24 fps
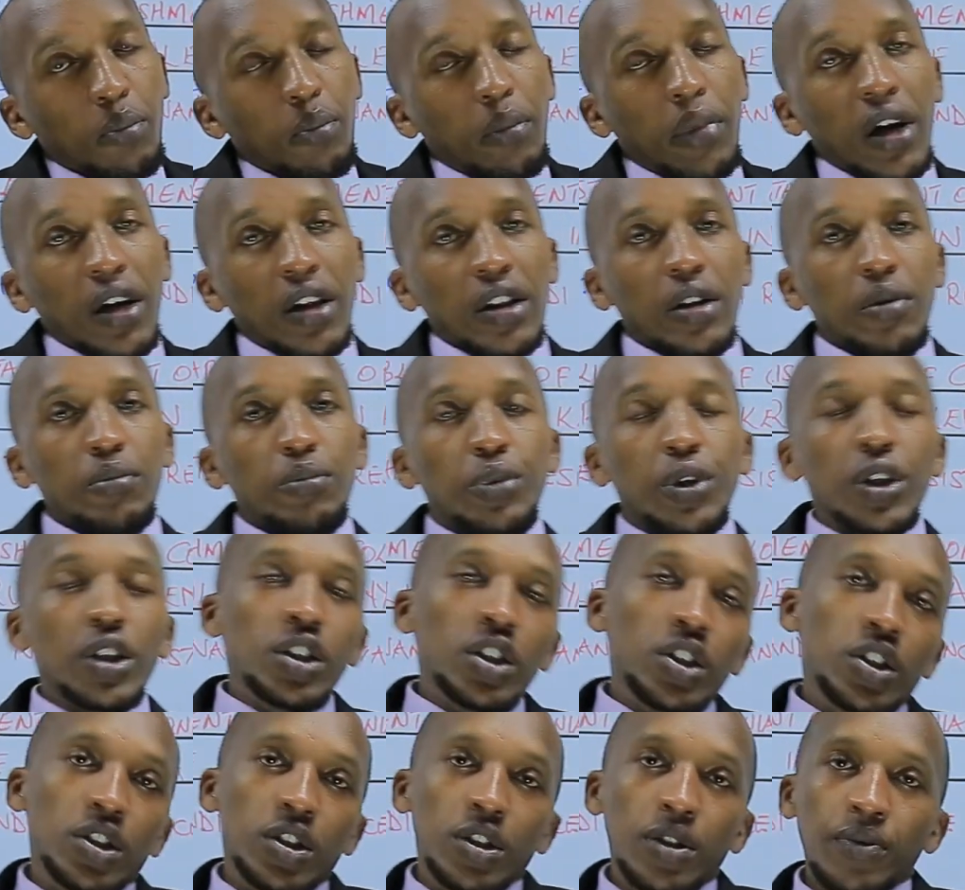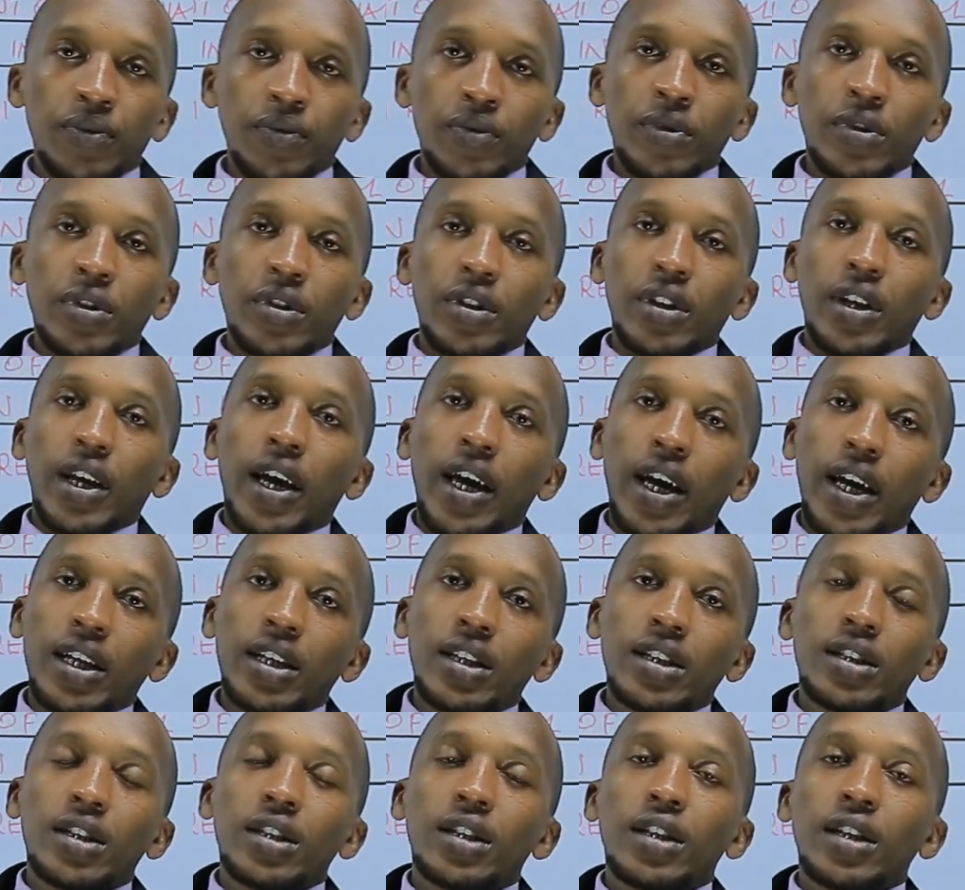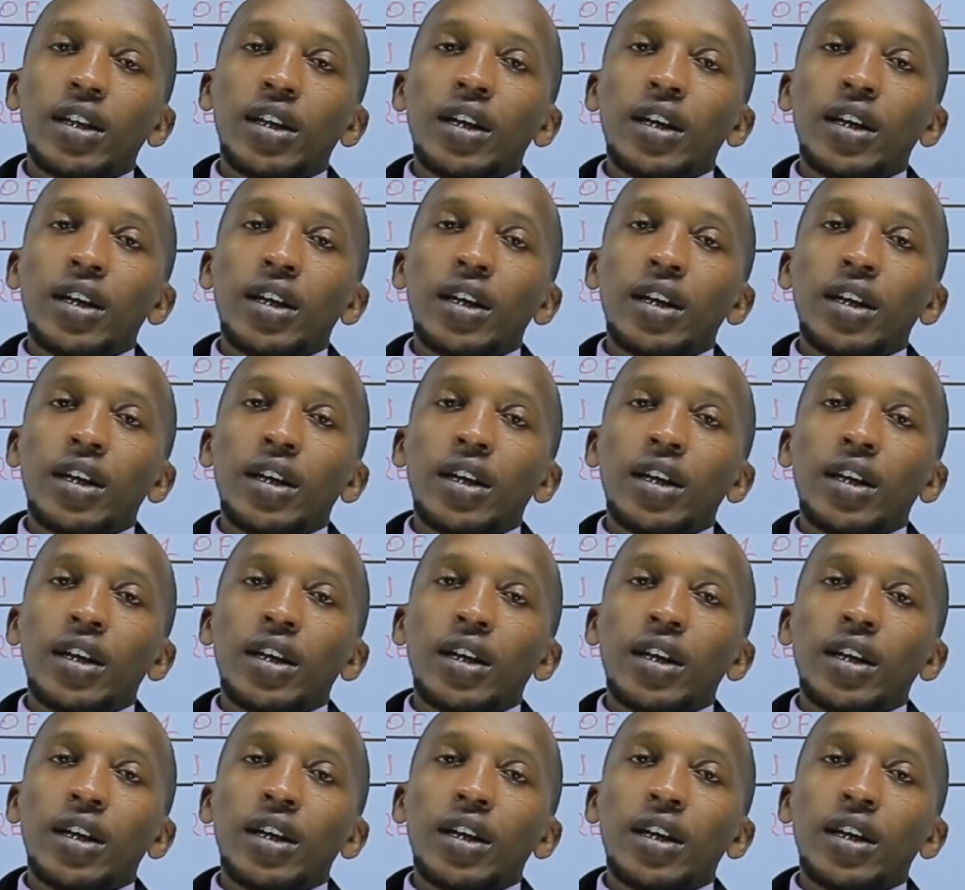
by the British. And